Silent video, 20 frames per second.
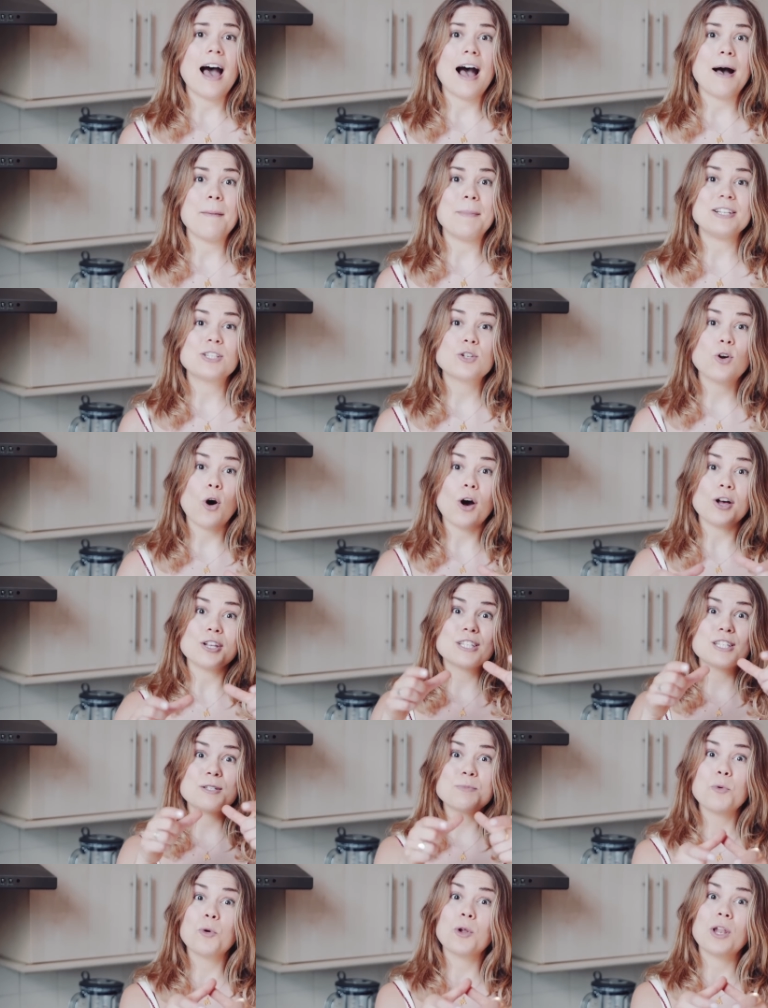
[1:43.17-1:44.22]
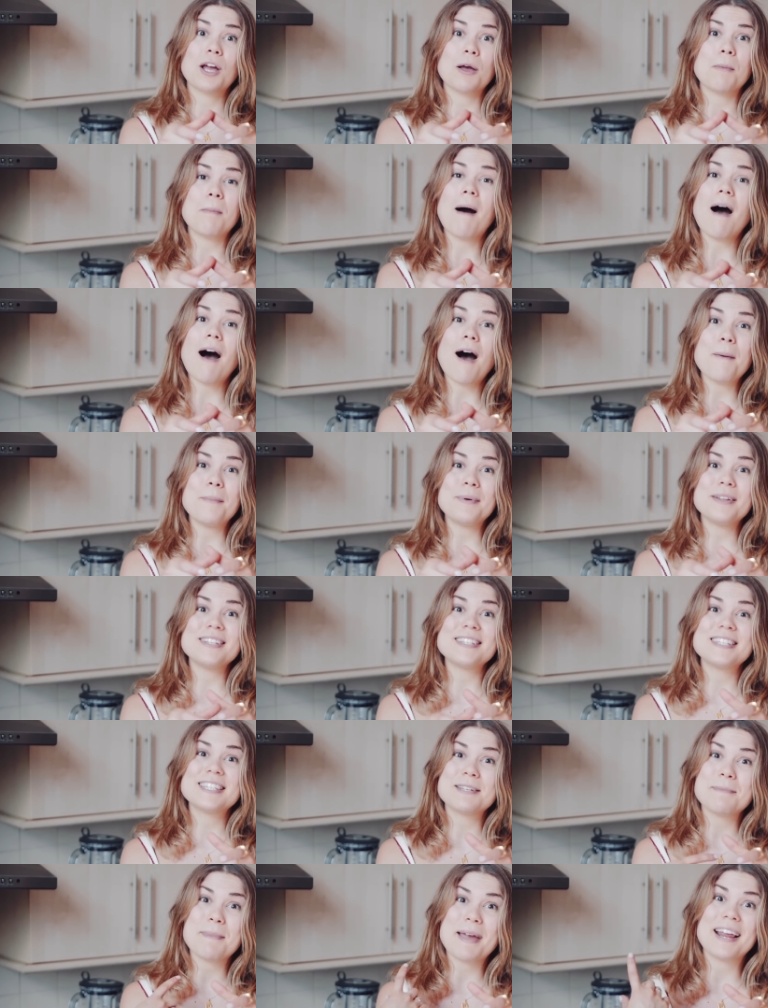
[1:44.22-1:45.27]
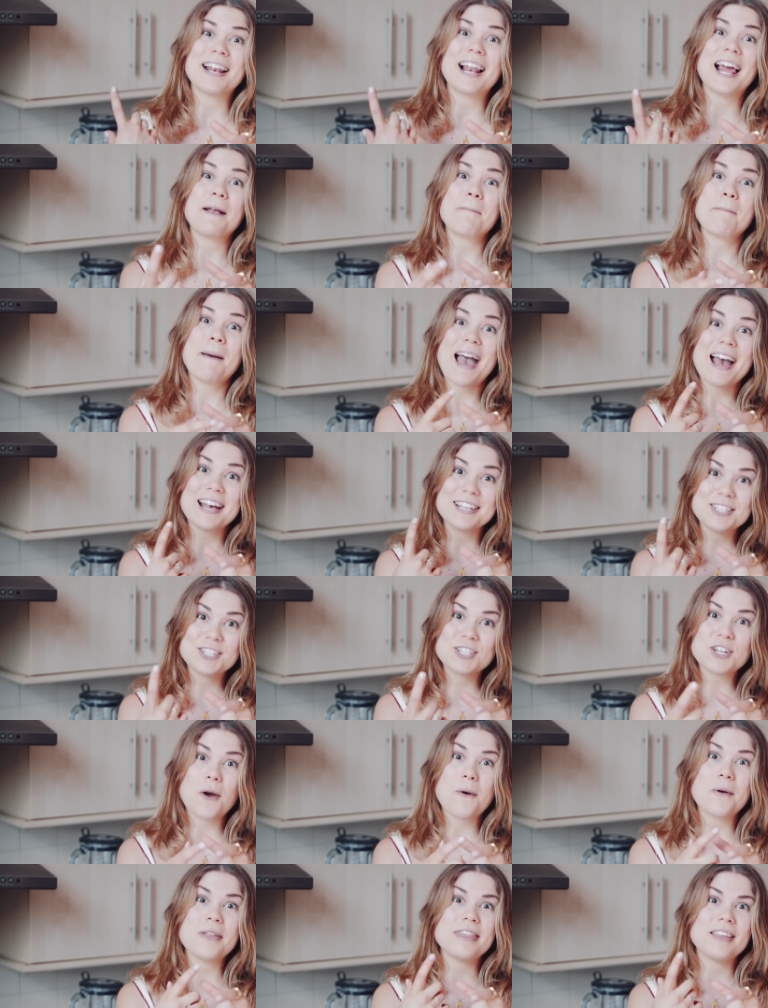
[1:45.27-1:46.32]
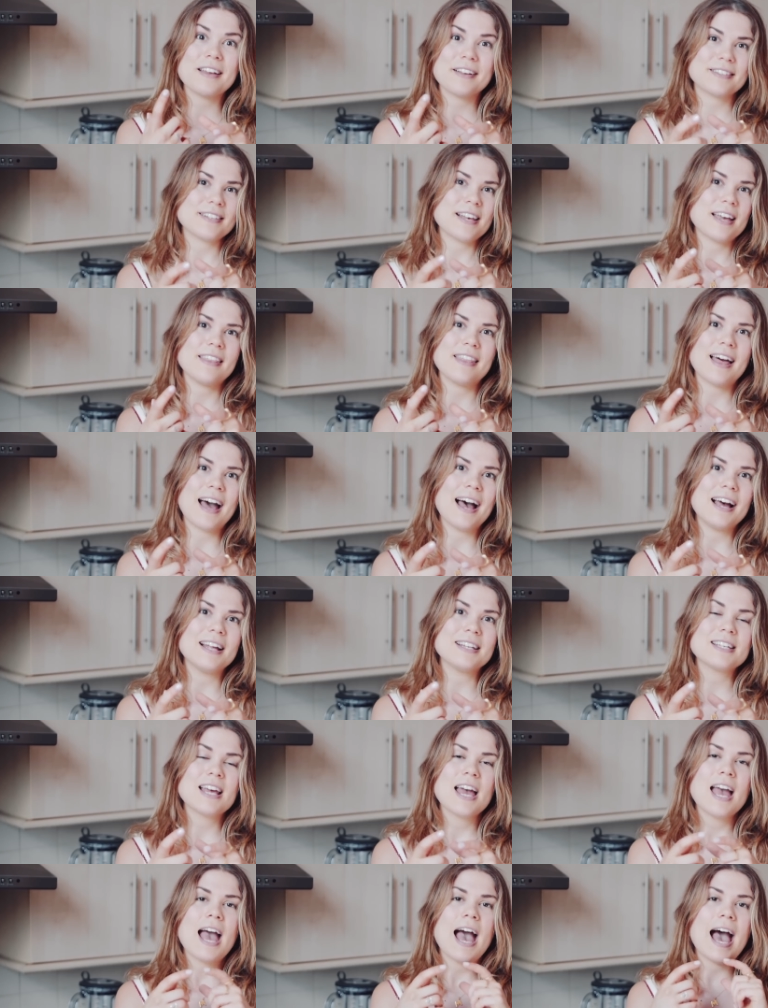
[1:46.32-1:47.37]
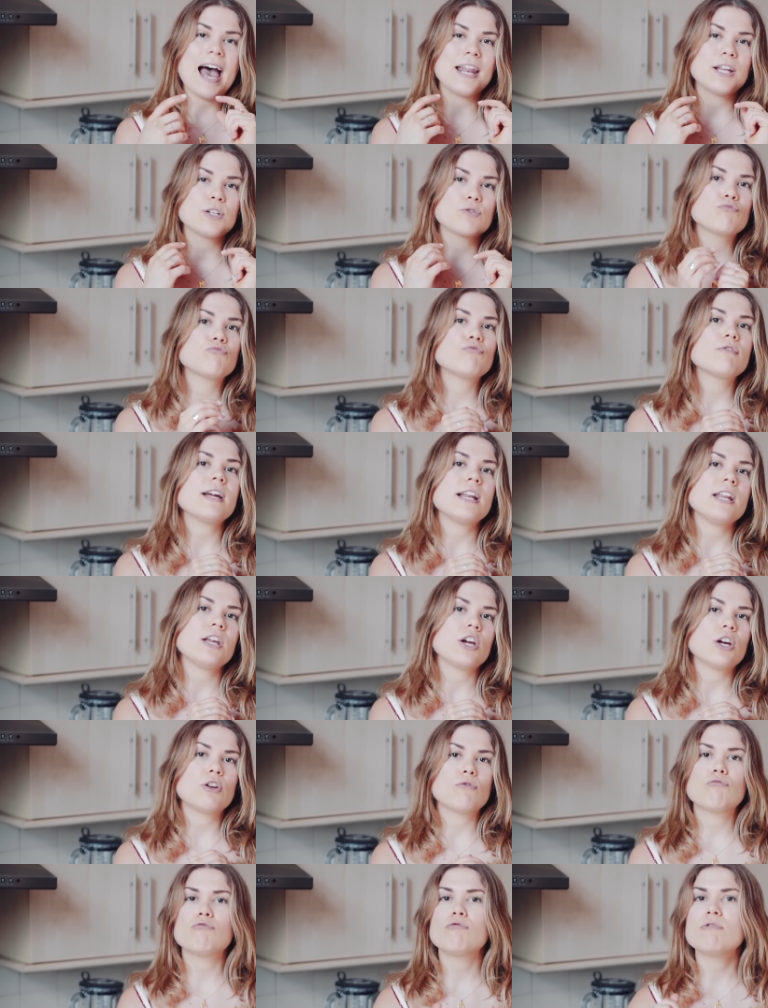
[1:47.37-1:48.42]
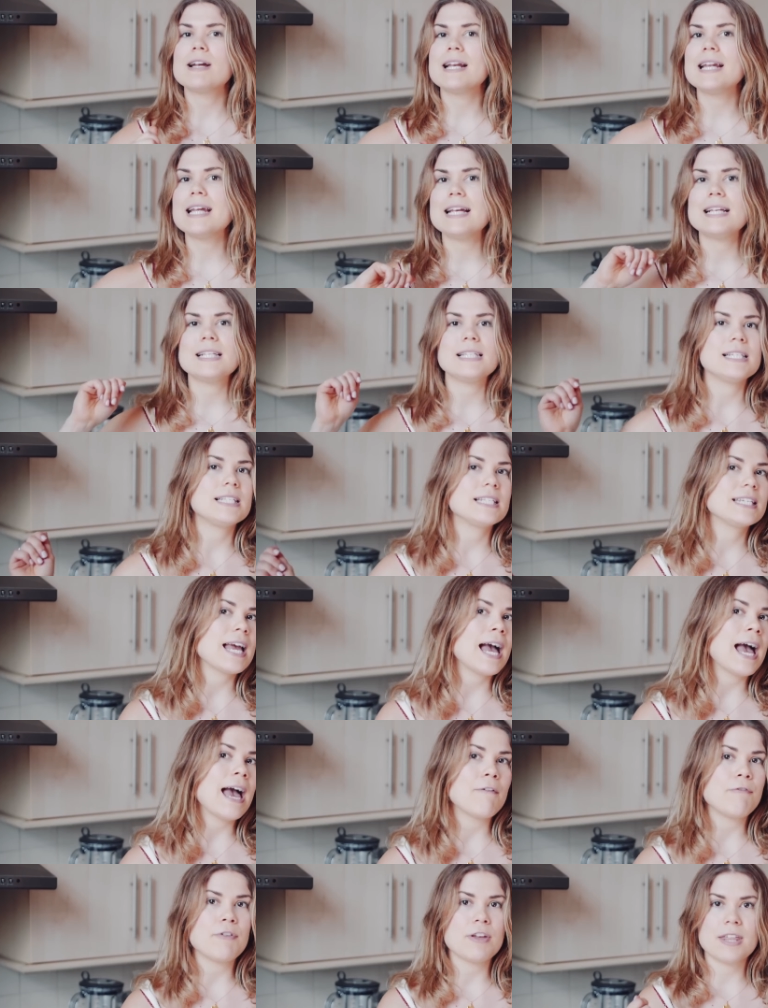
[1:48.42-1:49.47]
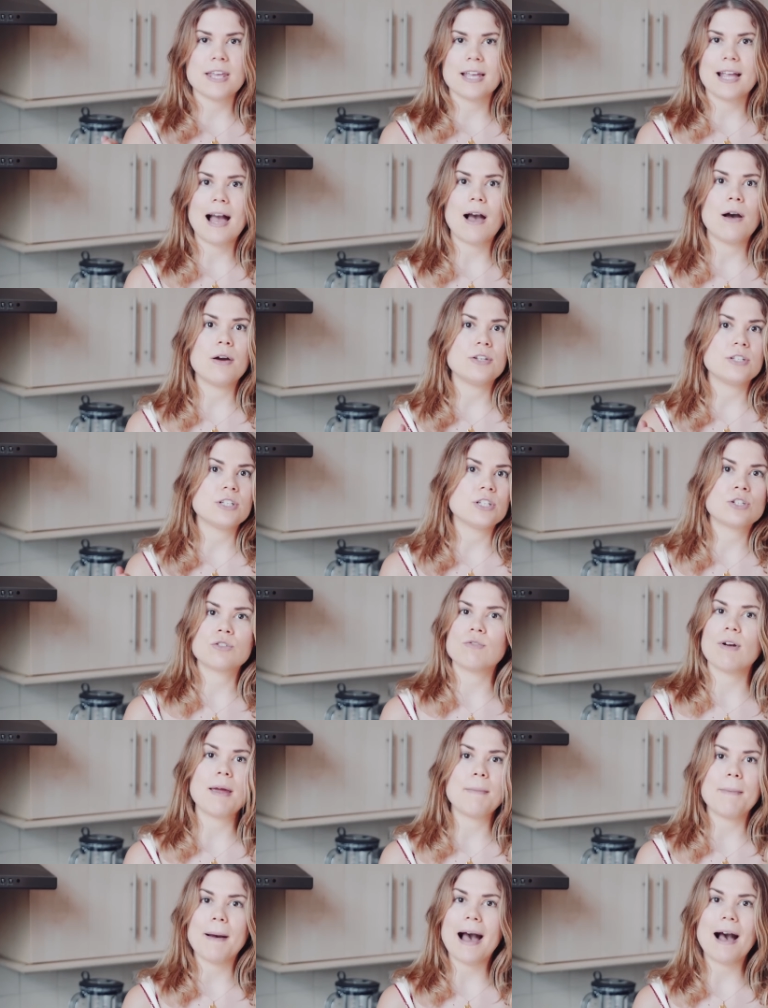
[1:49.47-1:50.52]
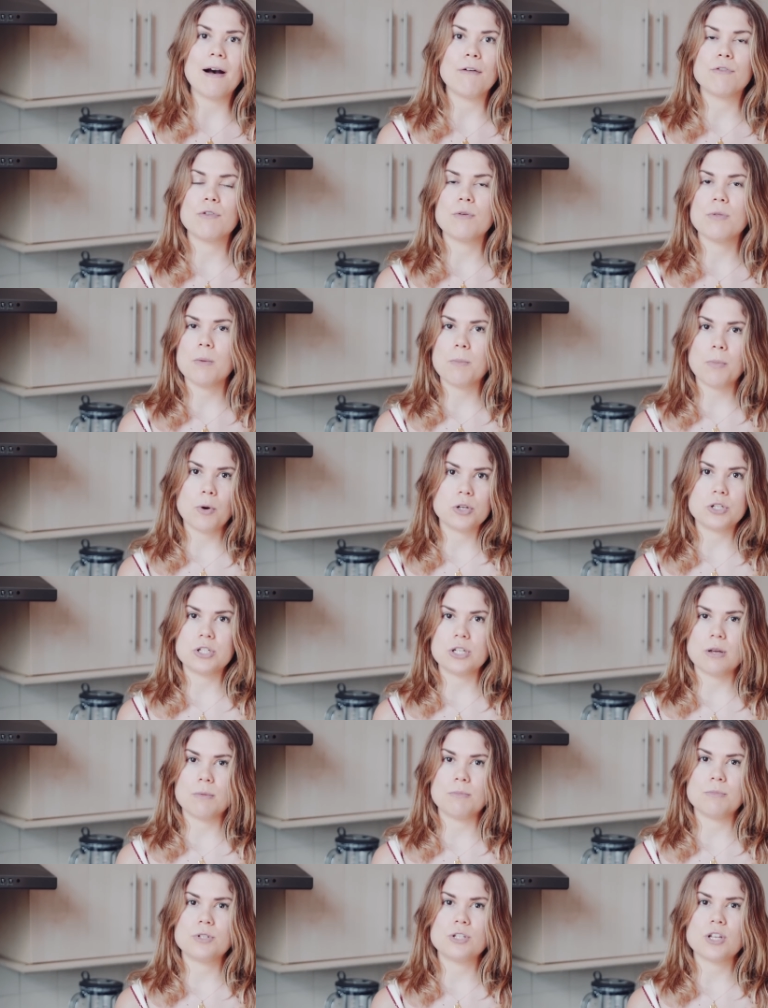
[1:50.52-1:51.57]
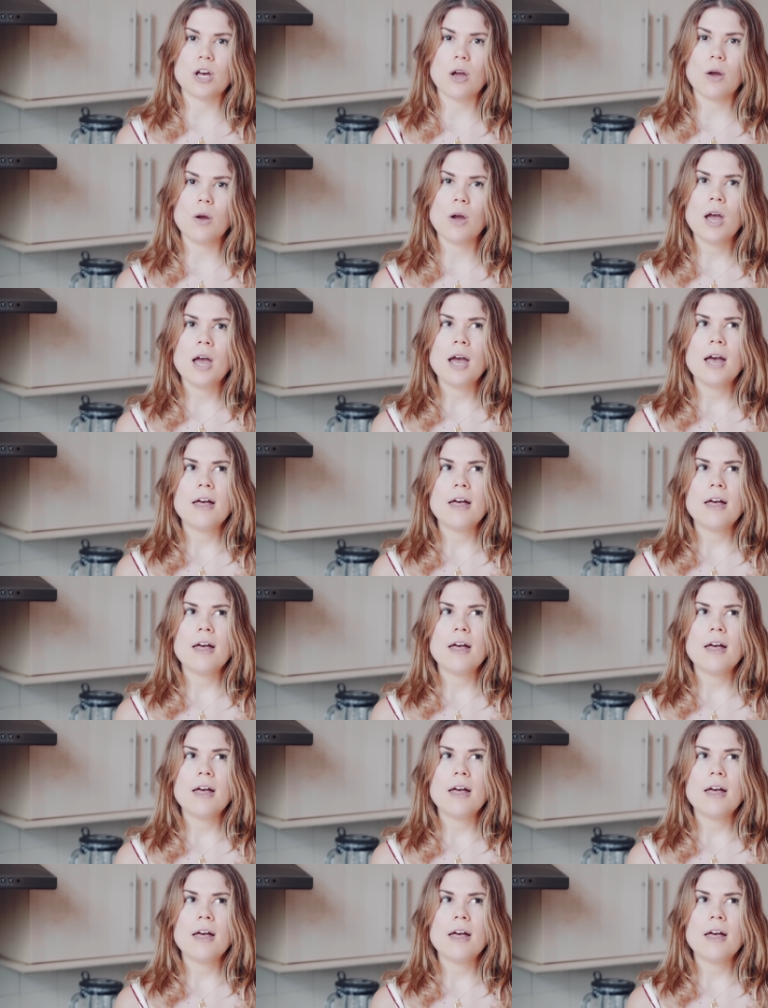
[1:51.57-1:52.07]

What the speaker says: It's got smaller compartments to make like pesto and things like that. And it's really good, really easy to get everything out and to scrape it out from the bottom. So